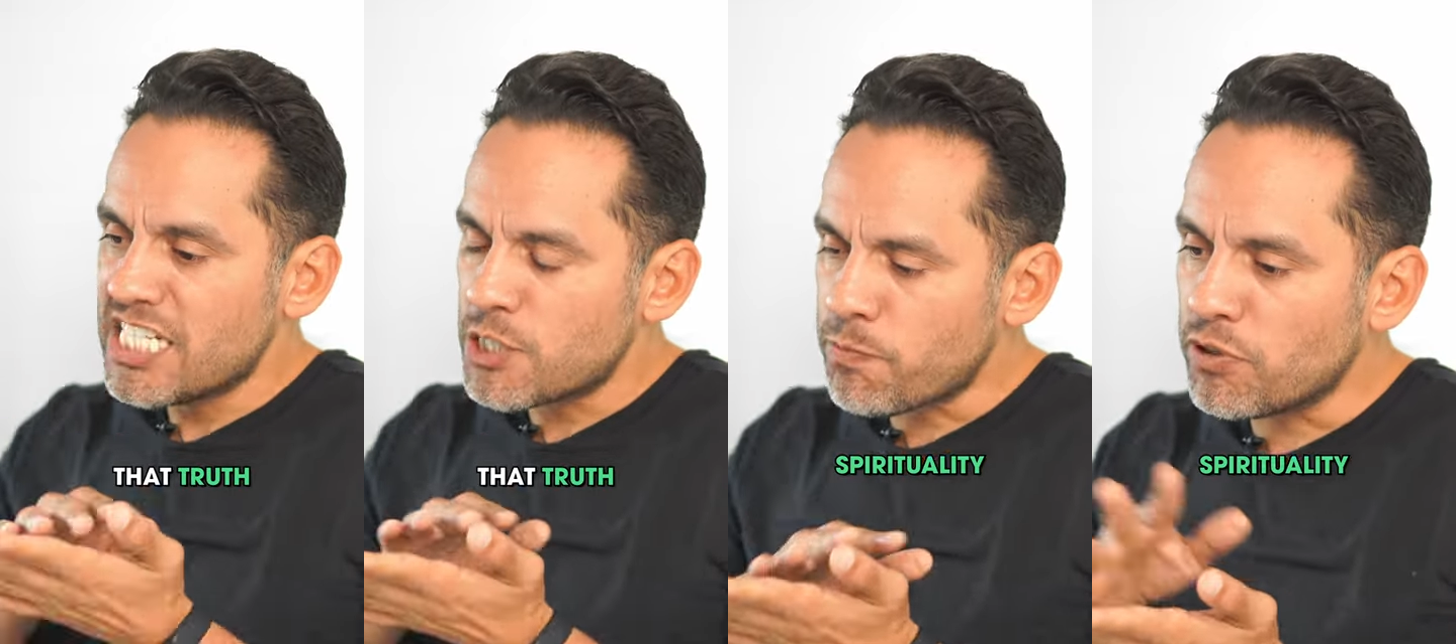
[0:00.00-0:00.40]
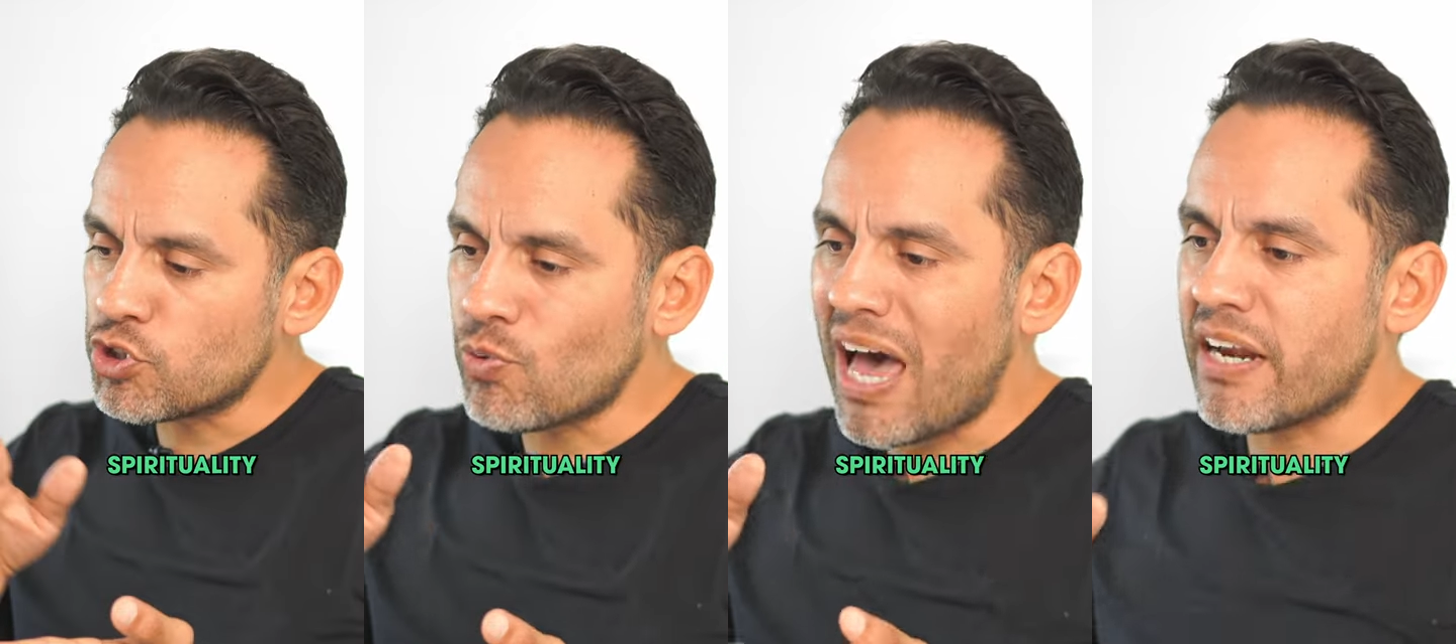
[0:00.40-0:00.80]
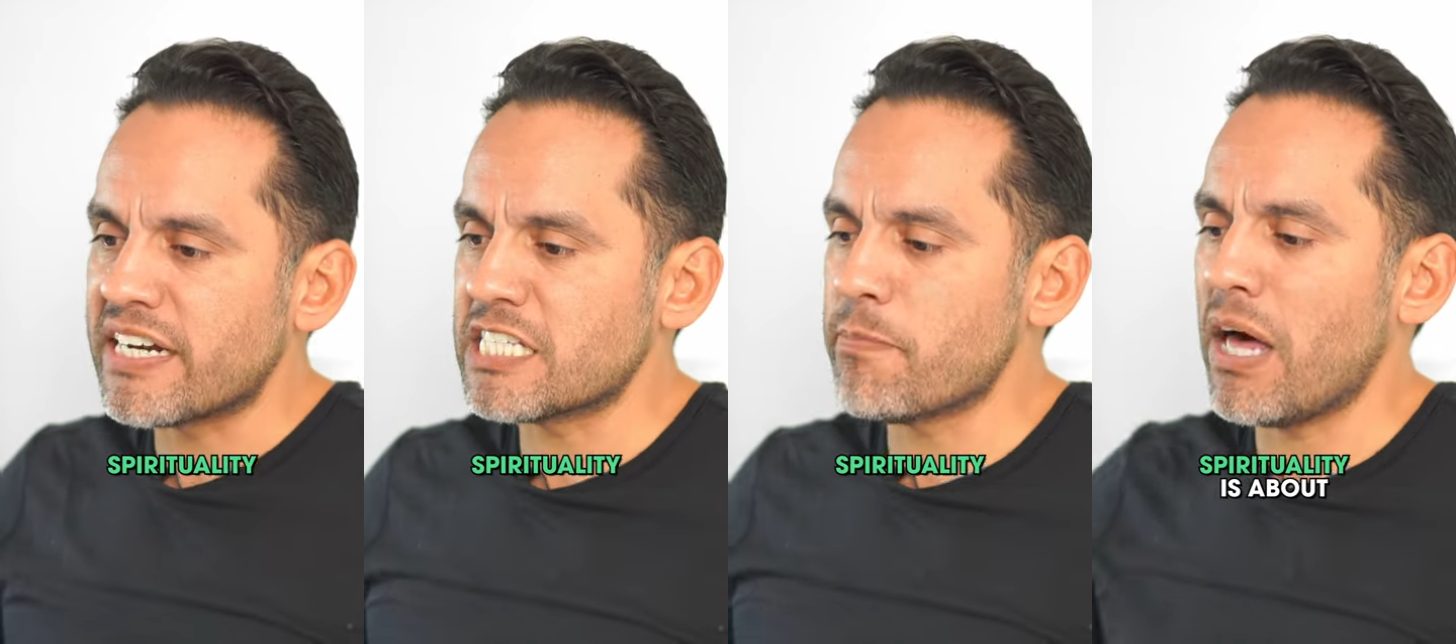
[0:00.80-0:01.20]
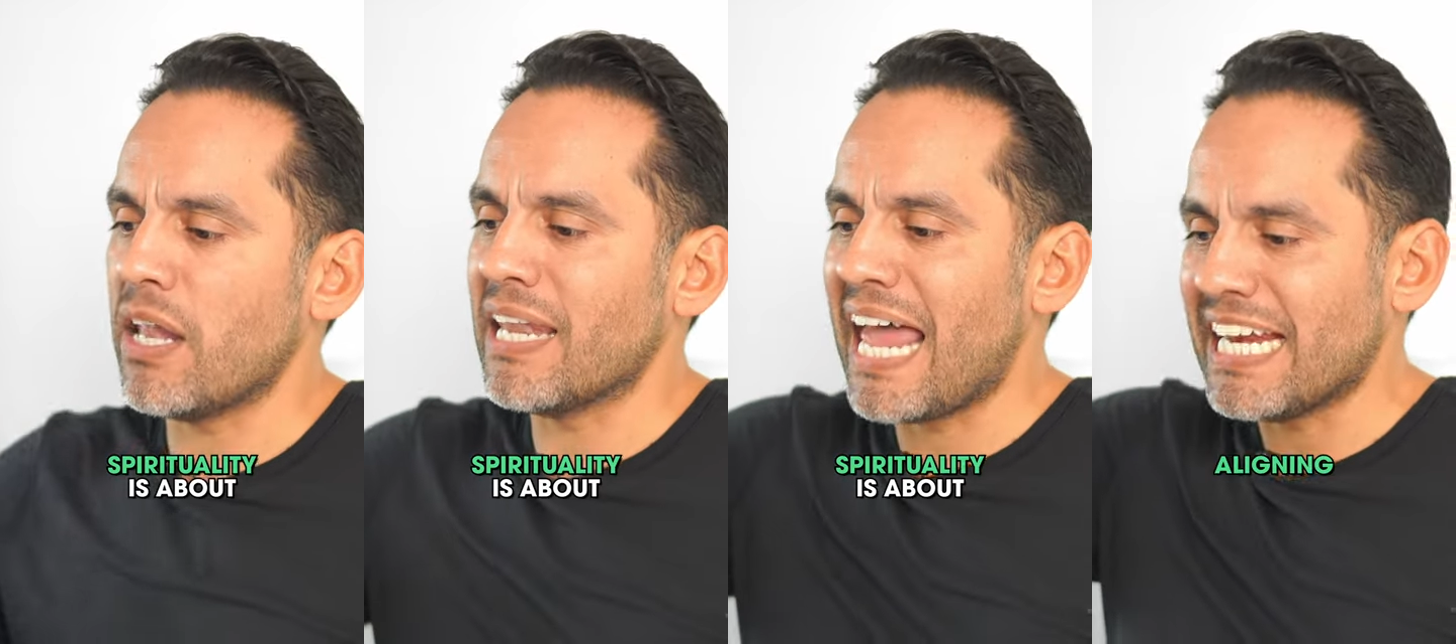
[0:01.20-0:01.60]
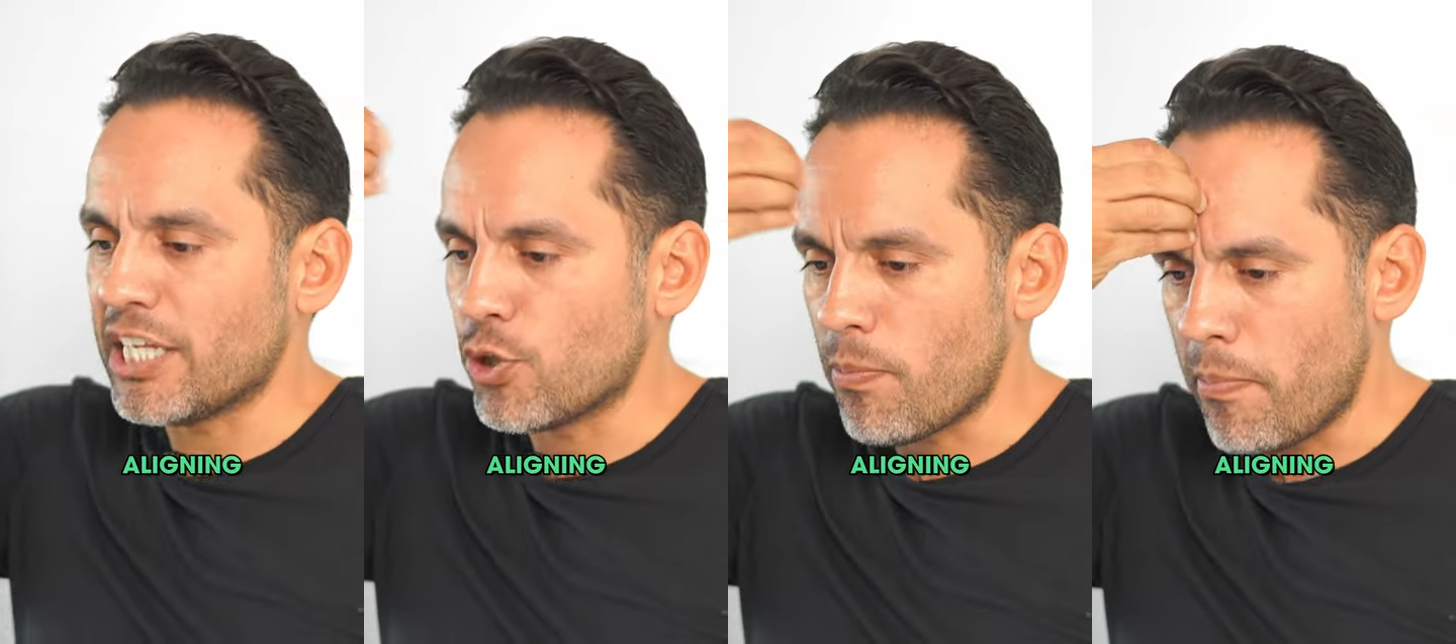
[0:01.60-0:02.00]
Spirituality is about
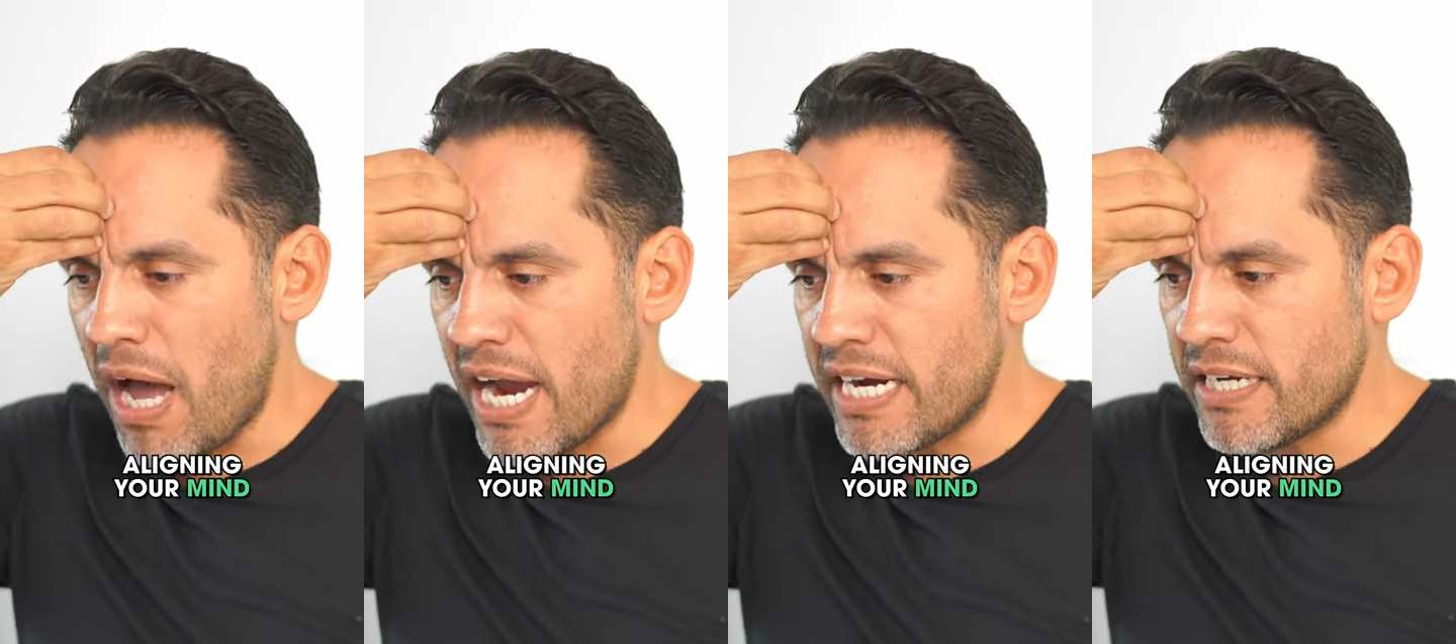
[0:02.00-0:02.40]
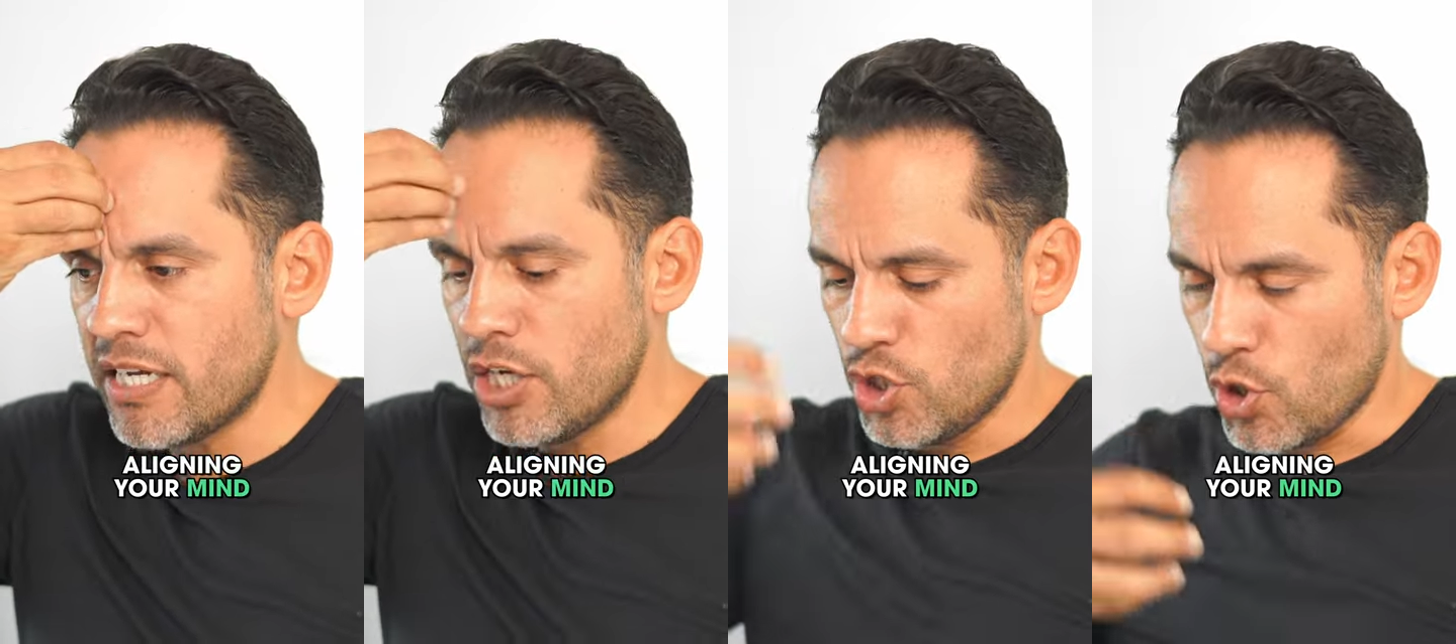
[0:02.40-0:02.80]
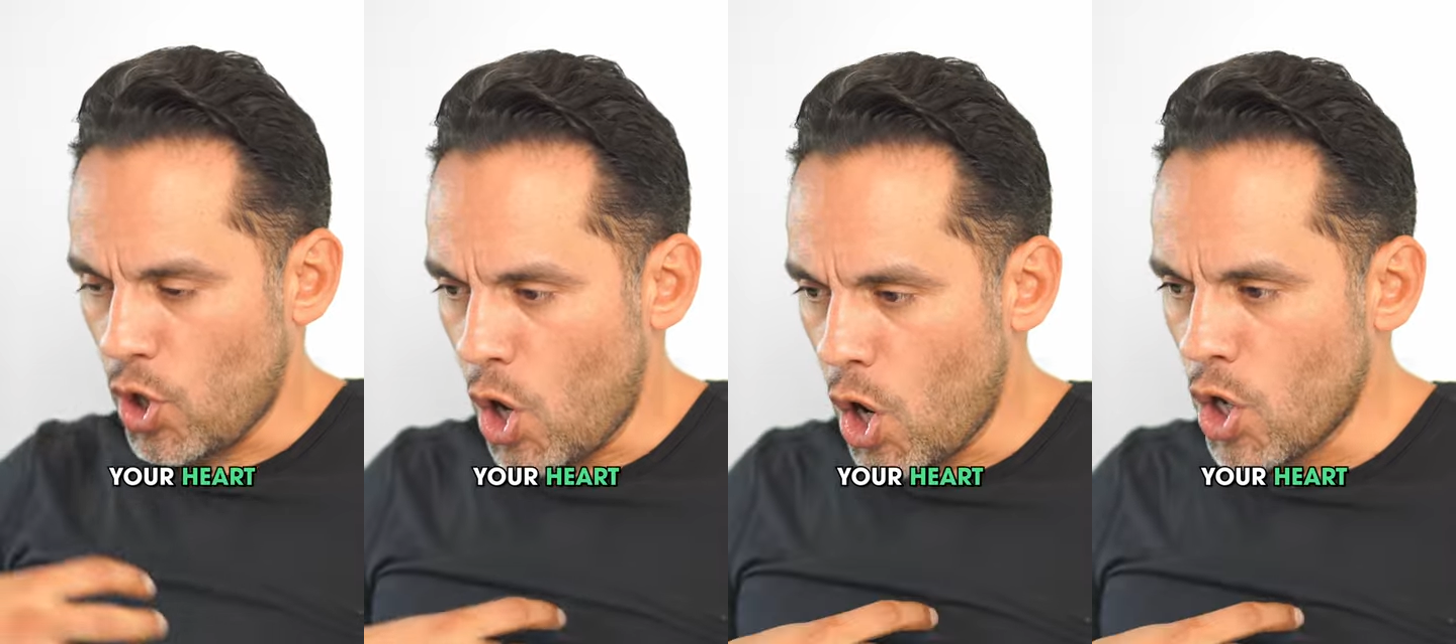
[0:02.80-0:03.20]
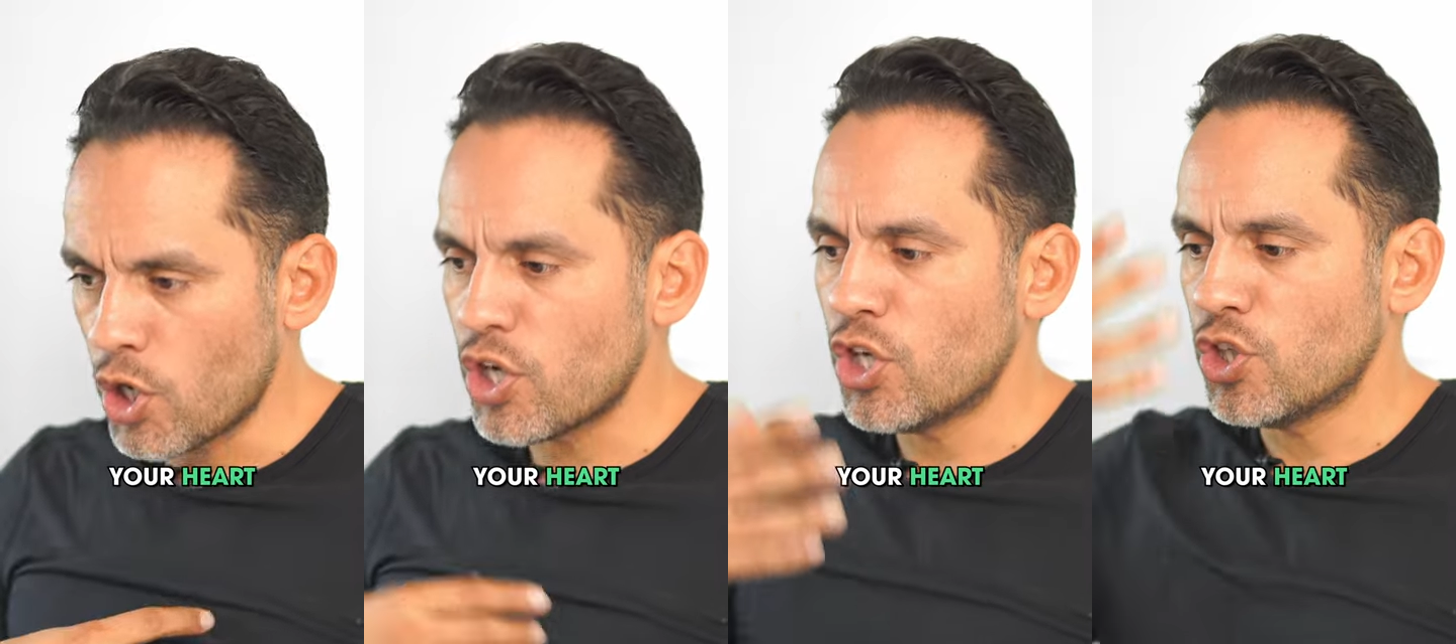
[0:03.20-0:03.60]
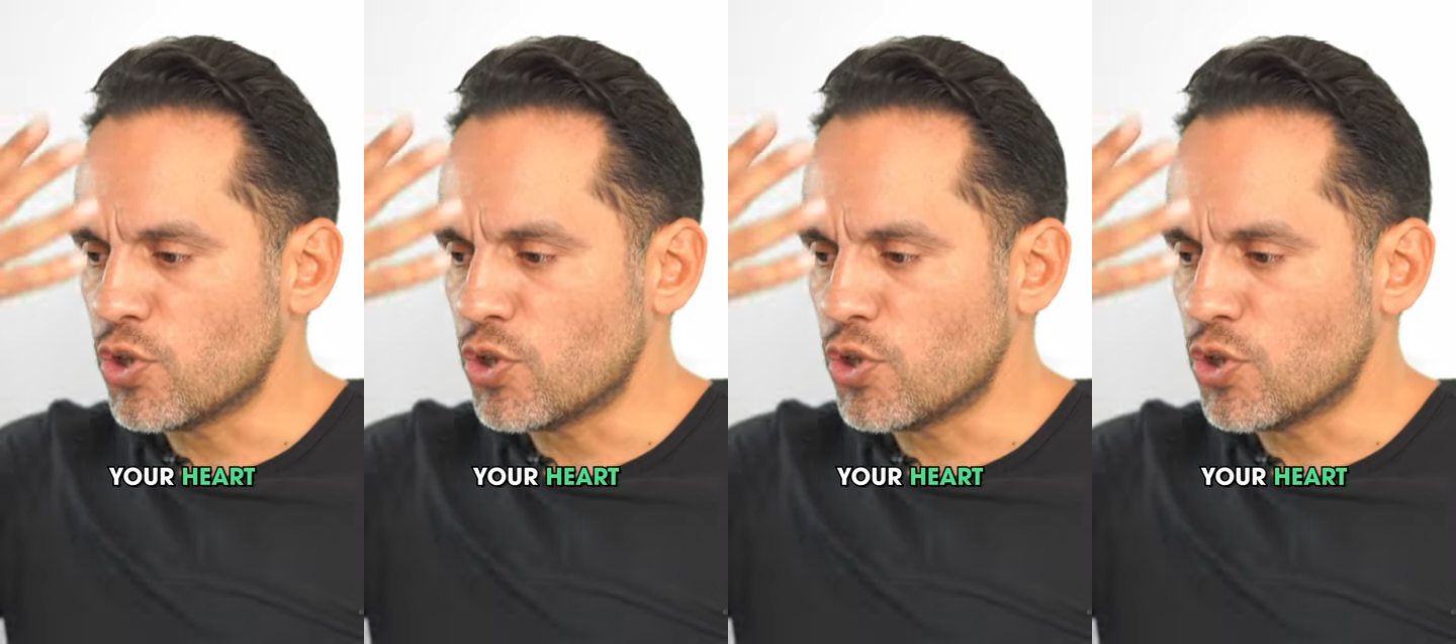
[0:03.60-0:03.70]
aligning your mind, your heart,